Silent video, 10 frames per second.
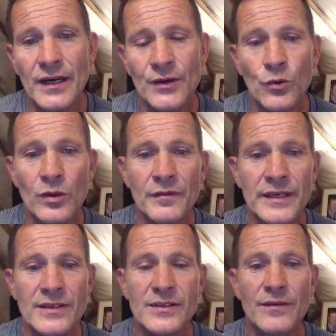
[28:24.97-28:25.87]
all of
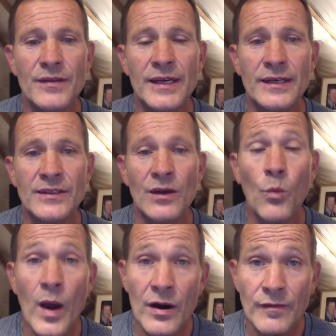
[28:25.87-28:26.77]
these things,
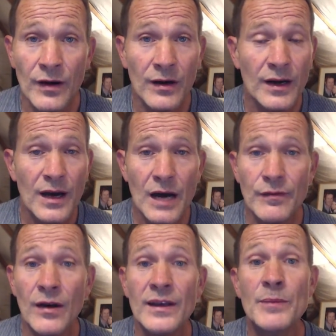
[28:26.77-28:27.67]
aware of
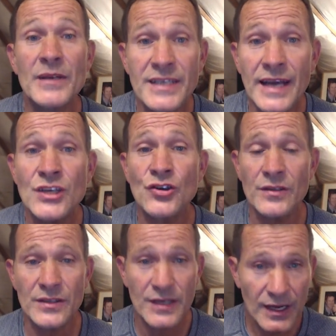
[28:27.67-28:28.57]
our
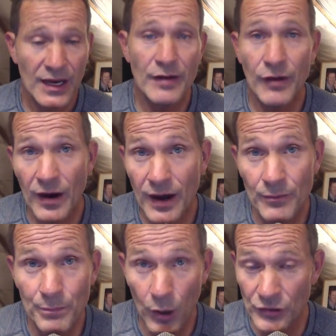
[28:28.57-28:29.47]
limitations, of our
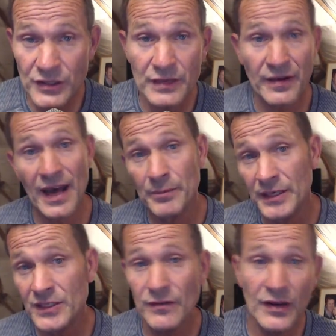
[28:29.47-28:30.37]
positive
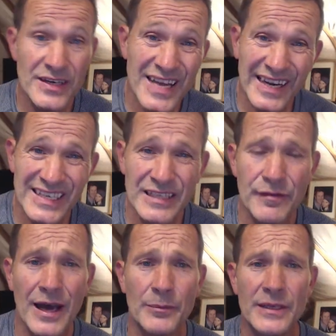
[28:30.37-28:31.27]
habits, of our negative
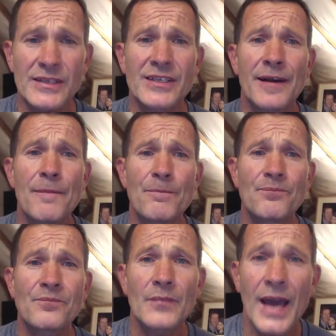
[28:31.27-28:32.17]
habits.
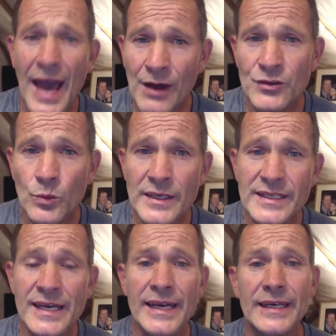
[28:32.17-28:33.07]
How do we
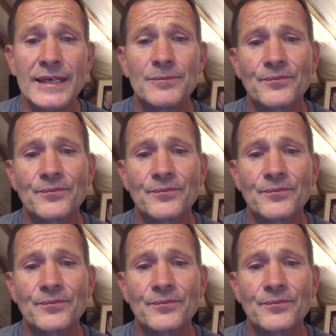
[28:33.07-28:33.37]
tick?